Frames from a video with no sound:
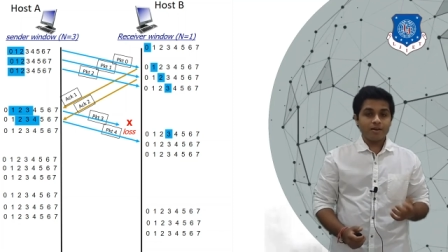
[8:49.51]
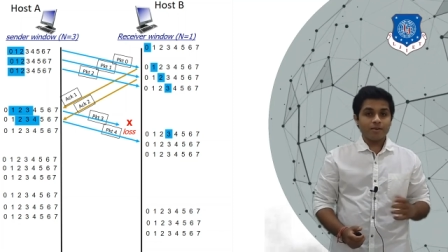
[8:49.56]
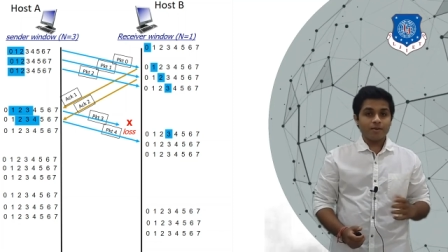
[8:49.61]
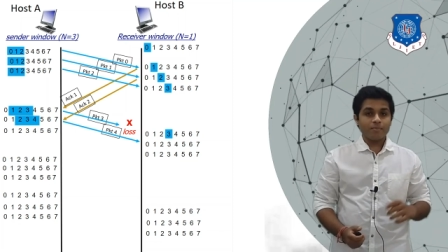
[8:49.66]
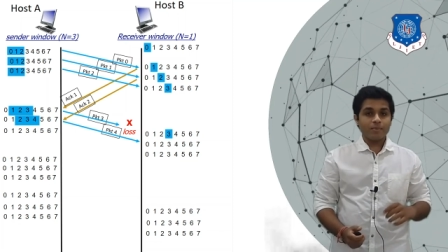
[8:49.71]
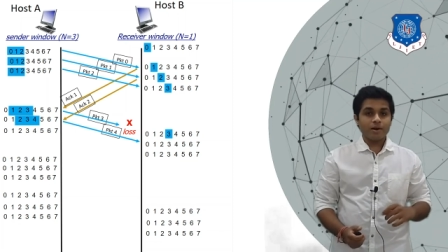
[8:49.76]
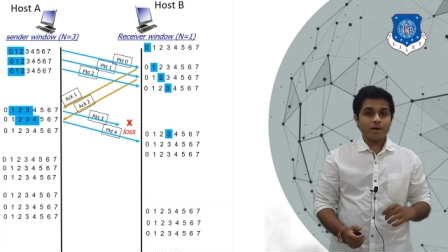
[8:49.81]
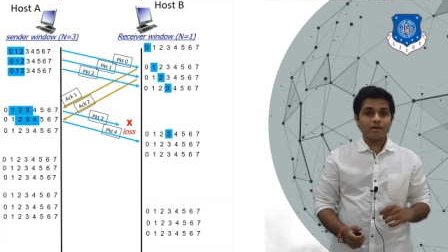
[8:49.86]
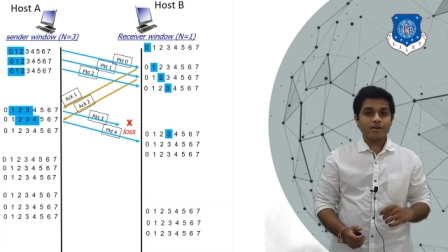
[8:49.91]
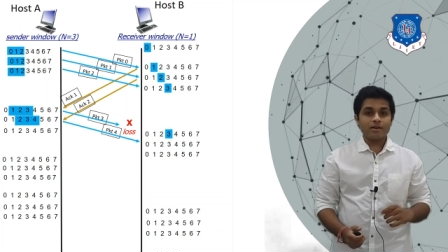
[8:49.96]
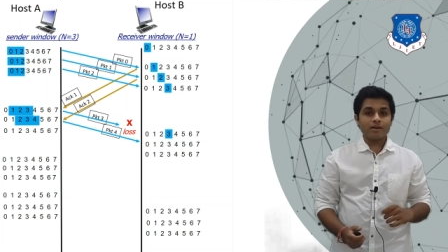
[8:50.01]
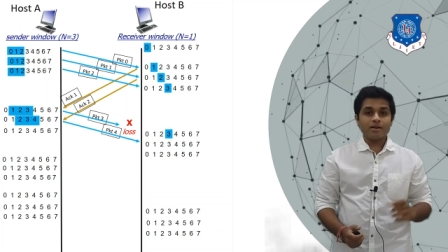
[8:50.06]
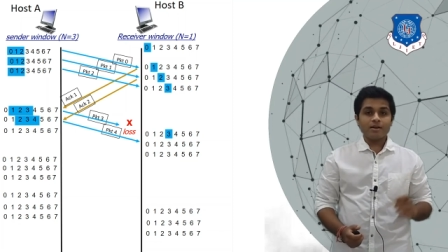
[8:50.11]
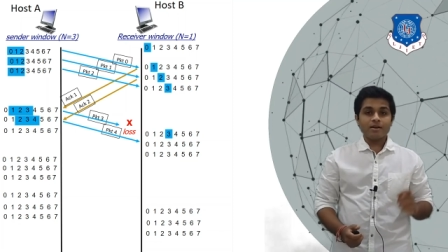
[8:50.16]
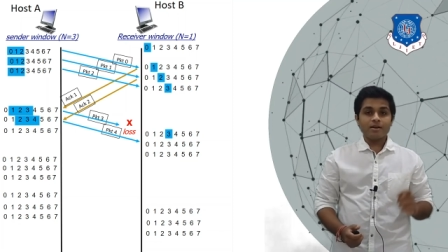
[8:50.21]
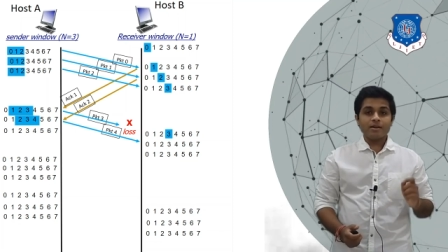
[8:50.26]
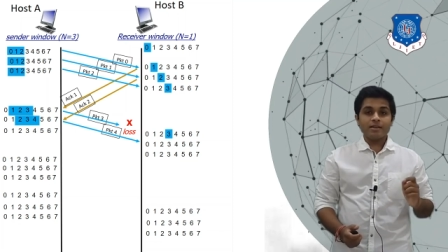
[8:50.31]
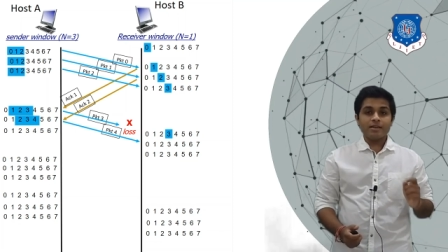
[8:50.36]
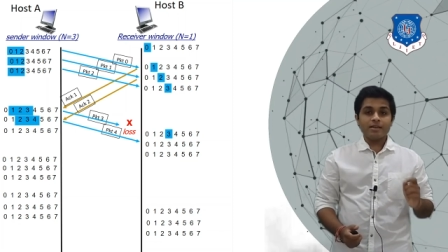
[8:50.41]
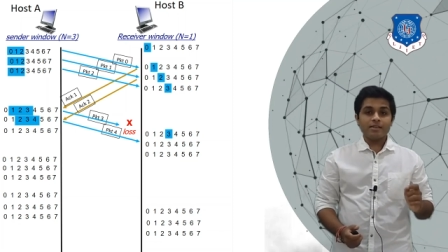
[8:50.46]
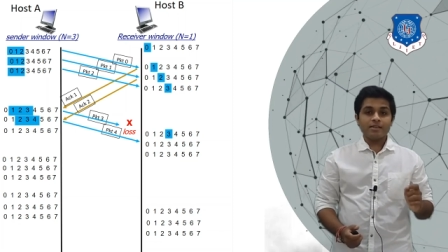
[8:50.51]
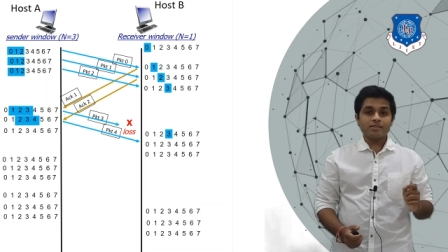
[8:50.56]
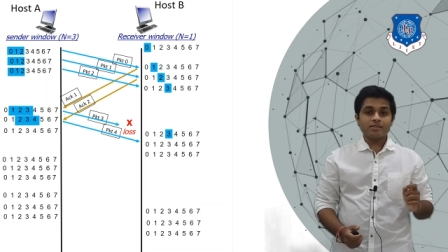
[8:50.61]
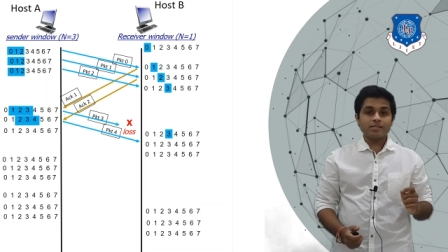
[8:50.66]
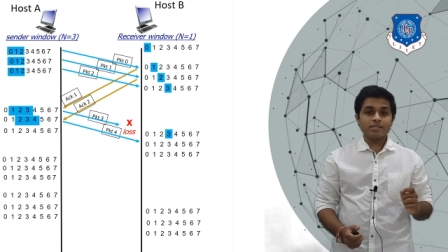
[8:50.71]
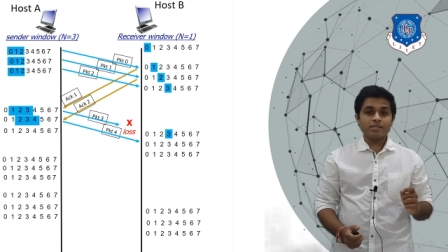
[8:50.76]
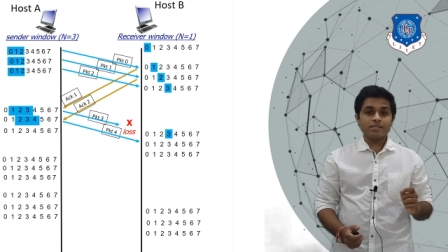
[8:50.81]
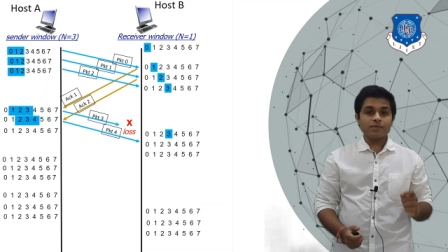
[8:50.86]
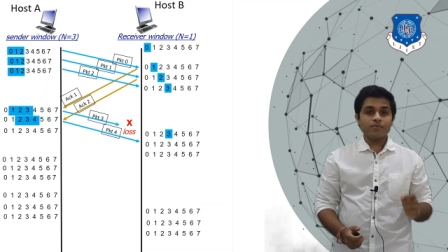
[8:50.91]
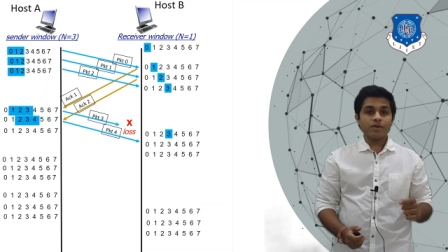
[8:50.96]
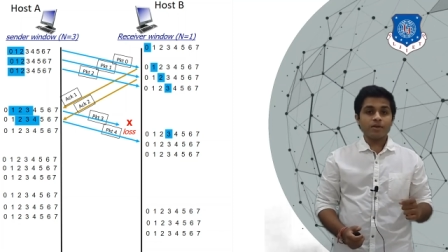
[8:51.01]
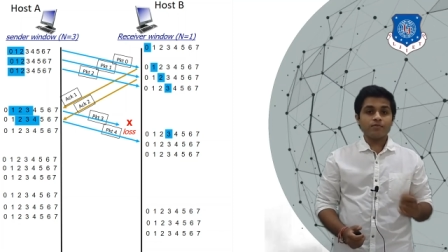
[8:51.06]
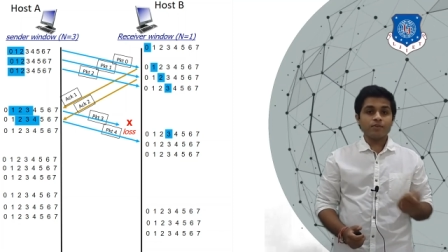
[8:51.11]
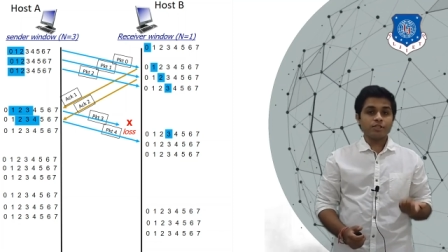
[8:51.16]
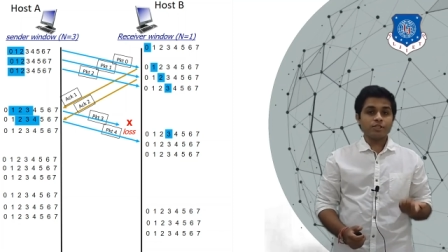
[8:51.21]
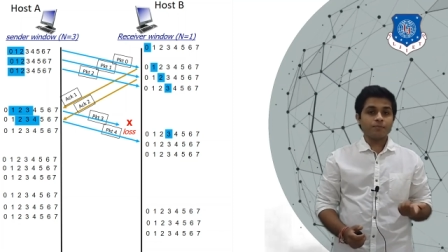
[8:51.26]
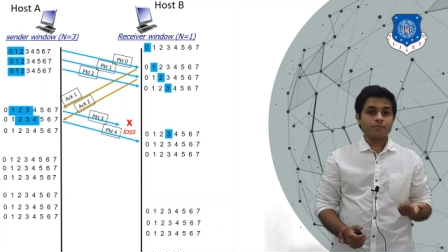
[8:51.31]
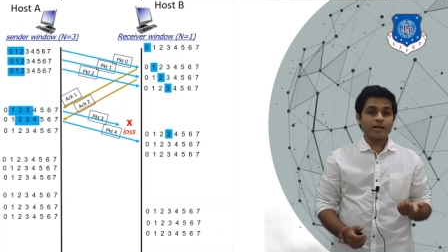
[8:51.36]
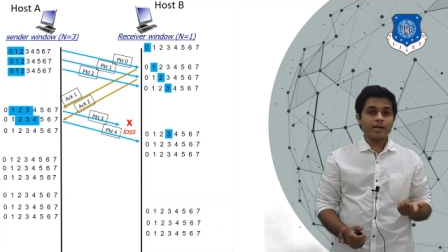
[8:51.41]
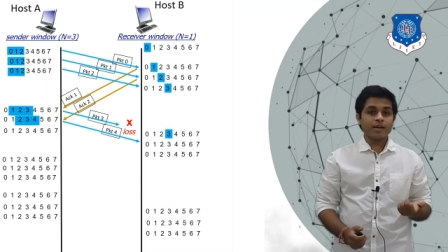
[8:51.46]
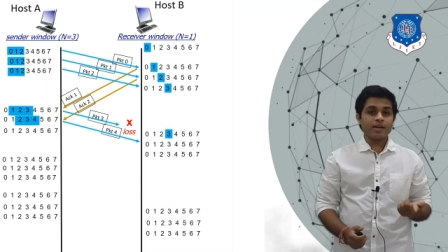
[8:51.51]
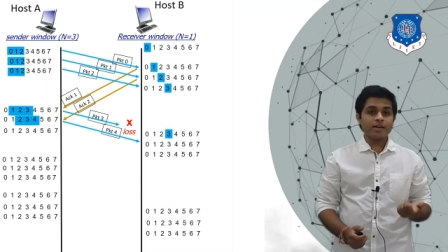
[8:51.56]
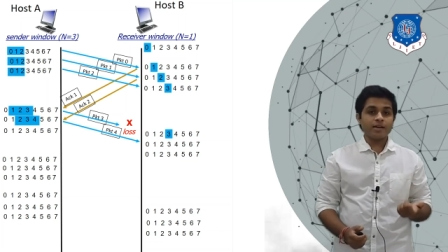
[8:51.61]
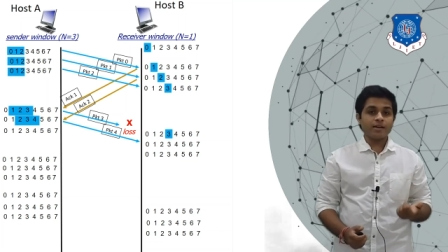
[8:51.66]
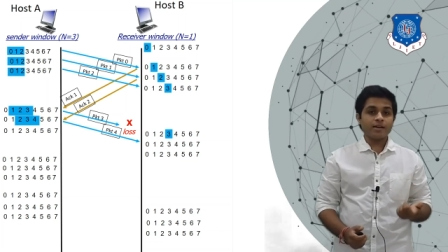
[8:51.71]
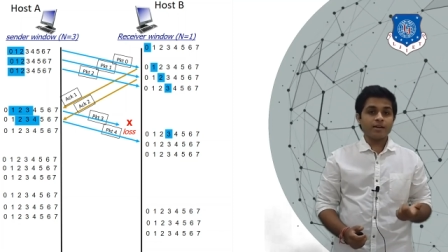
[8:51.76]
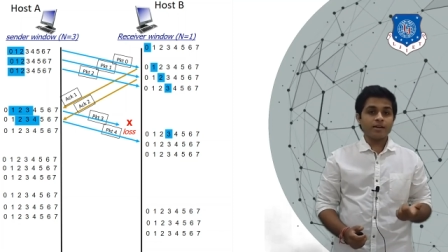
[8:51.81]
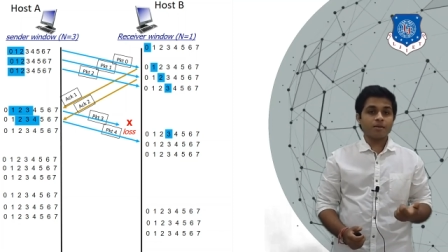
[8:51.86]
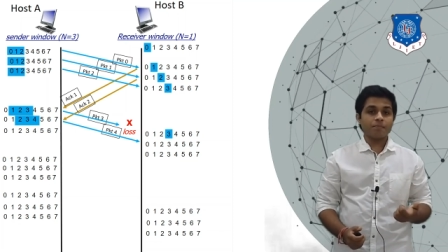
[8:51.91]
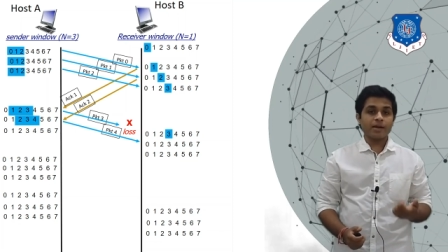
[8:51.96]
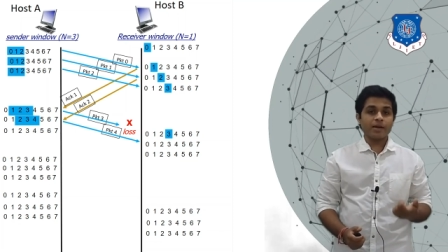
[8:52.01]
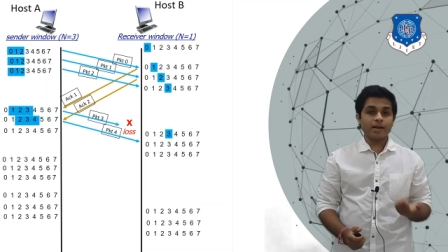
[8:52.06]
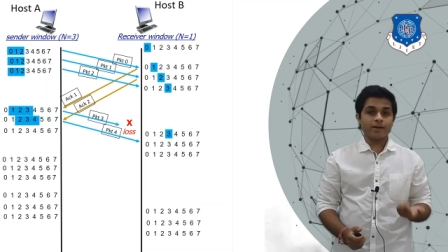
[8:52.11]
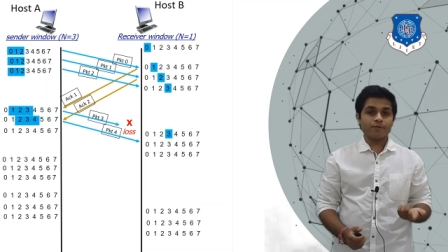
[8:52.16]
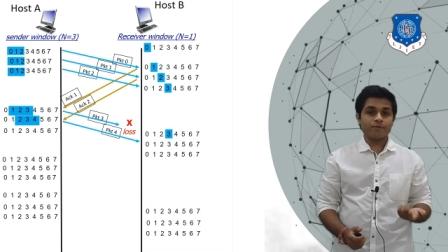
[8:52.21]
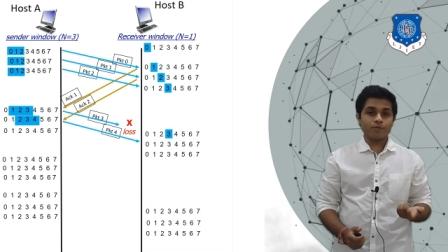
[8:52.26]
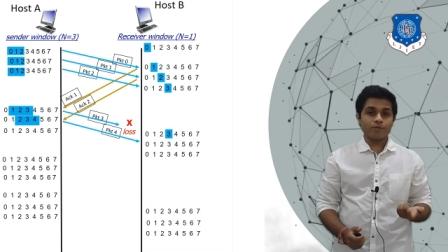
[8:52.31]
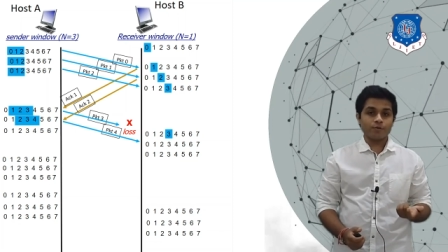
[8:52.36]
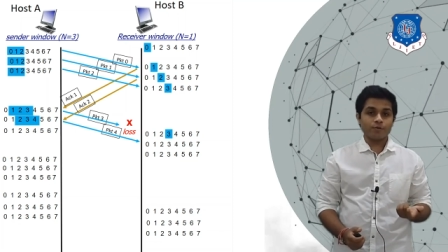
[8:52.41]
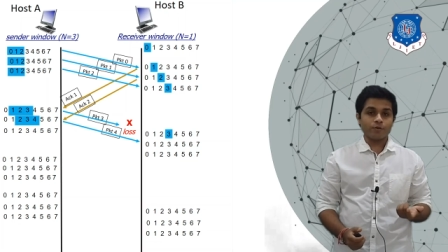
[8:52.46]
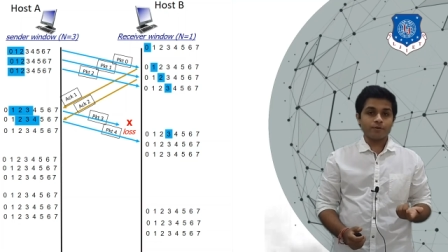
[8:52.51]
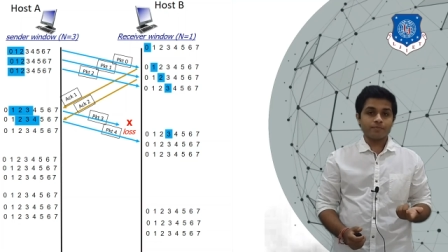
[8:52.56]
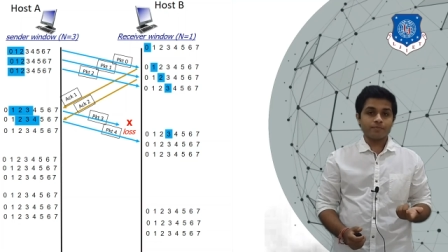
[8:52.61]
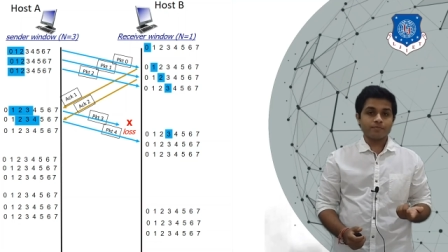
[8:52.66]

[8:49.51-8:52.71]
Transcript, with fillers: But it is receiving which packet? The packet 4.